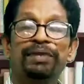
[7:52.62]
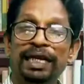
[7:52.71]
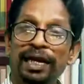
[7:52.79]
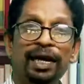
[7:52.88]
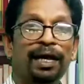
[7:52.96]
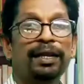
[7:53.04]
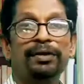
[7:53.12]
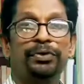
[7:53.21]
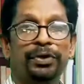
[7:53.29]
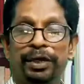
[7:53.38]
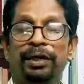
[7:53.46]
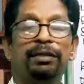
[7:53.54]
the current
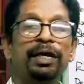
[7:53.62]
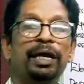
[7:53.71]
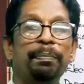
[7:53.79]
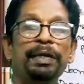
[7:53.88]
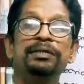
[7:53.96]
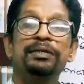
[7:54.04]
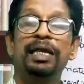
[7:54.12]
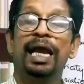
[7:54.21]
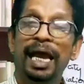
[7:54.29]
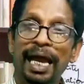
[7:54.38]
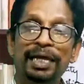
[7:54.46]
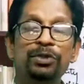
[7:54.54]
year. That means
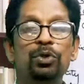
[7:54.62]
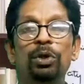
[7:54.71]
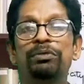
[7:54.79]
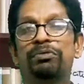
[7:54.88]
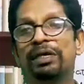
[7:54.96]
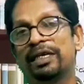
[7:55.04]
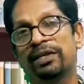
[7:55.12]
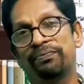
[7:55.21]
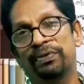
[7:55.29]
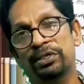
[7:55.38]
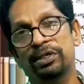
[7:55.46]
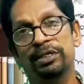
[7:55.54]
as on
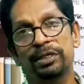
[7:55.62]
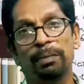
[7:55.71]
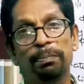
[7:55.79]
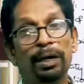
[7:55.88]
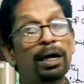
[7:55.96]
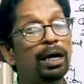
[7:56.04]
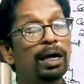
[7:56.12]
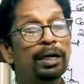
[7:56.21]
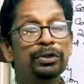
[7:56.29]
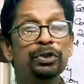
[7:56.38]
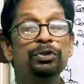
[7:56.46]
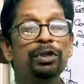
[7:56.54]
31st December
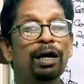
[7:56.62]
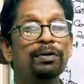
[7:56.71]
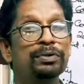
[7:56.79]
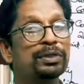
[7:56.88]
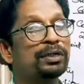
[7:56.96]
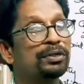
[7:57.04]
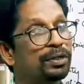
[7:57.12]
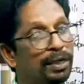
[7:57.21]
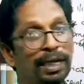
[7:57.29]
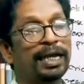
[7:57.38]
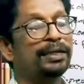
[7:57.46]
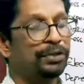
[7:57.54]

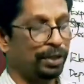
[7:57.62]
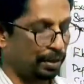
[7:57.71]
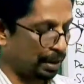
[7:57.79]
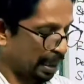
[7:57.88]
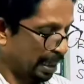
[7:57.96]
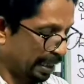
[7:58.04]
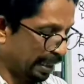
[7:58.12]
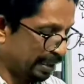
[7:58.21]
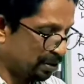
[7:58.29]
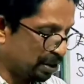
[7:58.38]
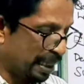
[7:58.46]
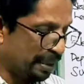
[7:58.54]
2019.
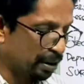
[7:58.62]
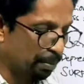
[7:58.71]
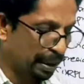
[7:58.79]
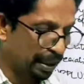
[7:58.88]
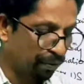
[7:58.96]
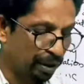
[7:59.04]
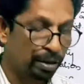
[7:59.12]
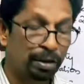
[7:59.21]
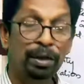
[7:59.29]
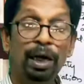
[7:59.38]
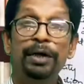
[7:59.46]
Next item given, the